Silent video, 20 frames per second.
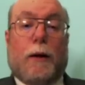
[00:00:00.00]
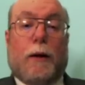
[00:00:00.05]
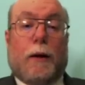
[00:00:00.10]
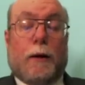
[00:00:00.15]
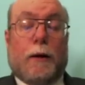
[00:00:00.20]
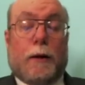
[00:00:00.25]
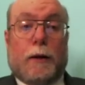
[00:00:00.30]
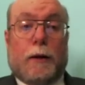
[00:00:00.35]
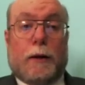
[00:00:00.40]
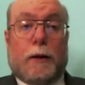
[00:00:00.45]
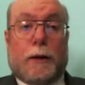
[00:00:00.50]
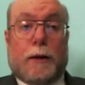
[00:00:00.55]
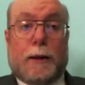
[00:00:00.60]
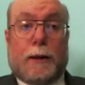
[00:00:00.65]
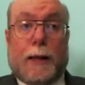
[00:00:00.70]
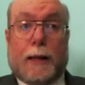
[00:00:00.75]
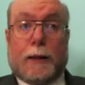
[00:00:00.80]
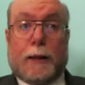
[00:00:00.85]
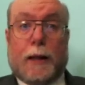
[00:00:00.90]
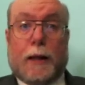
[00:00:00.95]
the, the,
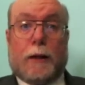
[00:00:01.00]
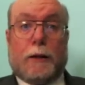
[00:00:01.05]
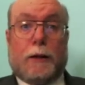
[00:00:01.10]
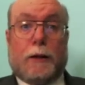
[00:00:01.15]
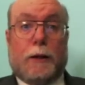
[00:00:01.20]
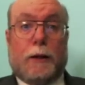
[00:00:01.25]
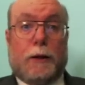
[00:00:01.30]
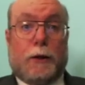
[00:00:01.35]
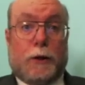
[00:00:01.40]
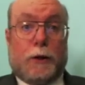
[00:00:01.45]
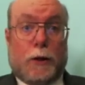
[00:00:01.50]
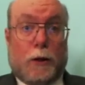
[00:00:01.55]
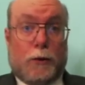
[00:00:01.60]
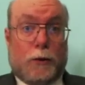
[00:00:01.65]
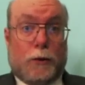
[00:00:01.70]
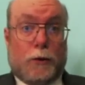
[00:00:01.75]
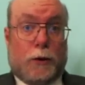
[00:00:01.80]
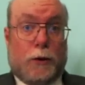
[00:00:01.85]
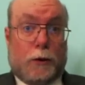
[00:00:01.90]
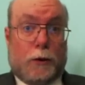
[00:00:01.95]
technology
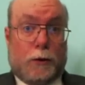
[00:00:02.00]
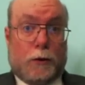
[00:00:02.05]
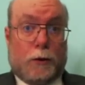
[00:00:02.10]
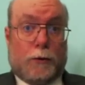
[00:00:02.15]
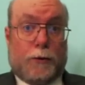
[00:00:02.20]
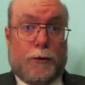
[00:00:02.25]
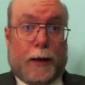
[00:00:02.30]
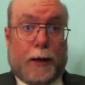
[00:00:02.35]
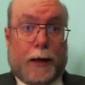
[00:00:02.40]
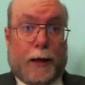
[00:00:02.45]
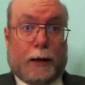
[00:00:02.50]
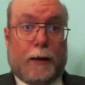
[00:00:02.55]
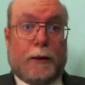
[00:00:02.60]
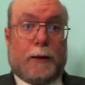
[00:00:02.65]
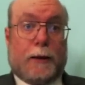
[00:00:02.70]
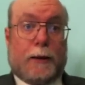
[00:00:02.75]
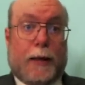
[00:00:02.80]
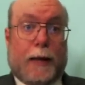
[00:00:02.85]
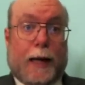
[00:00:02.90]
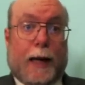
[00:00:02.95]
chose to use for that
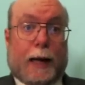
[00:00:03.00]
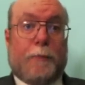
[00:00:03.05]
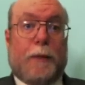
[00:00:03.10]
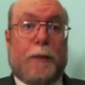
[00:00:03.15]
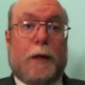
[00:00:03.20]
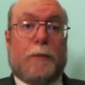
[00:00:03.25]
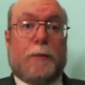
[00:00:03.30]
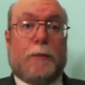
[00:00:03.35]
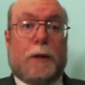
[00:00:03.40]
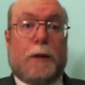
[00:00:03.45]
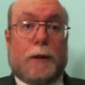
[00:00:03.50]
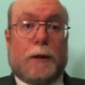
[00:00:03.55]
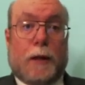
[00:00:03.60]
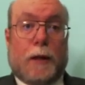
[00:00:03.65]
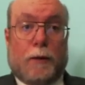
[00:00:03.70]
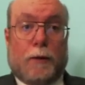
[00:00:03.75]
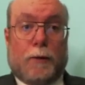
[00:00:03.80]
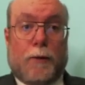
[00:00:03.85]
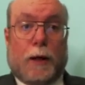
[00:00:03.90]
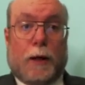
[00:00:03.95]
is cadmium
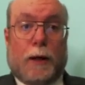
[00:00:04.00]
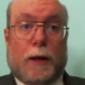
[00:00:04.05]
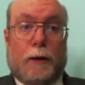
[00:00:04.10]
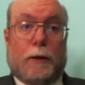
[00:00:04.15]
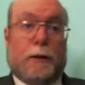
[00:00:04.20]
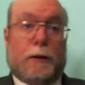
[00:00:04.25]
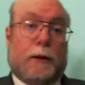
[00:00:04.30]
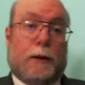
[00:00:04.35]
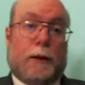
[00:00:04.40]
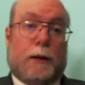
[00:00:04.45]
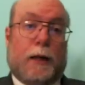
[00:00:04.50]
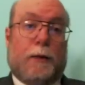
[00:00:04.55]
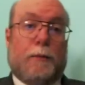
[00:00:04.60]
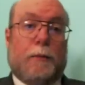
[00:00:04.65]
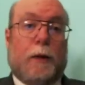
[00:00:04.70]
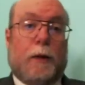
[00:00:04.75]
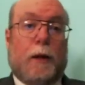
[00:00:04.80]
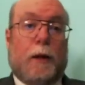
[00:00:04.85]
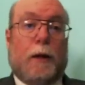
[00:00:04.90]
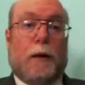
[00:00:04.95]
telluride, the
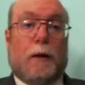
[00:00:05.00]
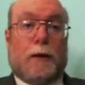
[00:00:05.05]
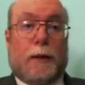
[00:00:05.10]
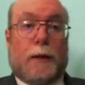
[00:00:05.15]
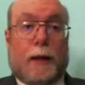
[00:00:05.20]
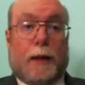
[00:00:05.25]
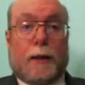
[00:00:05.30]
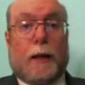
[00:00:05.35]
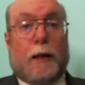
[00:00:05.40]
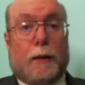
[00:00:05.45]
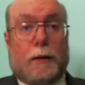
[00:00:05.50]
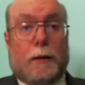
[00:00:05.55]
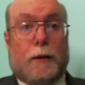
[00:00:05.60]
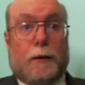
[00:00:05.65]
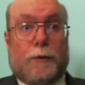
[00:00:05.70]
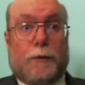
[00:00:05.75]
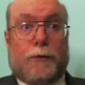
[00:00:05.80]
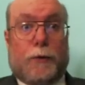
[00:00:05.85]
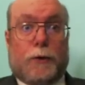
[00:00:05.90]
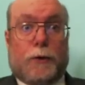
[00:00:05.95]
same
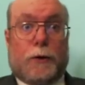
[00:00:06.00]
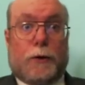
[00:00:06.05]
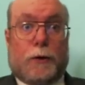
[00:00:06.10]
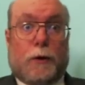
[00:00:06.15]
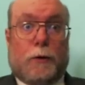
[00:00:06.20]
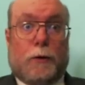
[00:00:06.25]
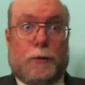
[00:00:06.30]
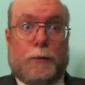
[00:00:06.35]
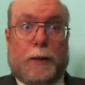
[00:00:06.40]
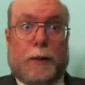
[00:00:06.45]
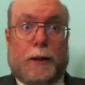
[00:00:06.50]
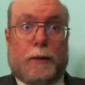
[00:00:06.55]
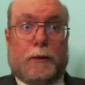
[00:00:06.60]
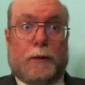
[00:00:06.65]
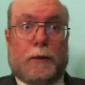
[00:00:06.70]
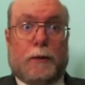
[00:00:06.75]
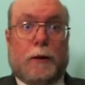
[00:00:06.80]
technology the First Solar made.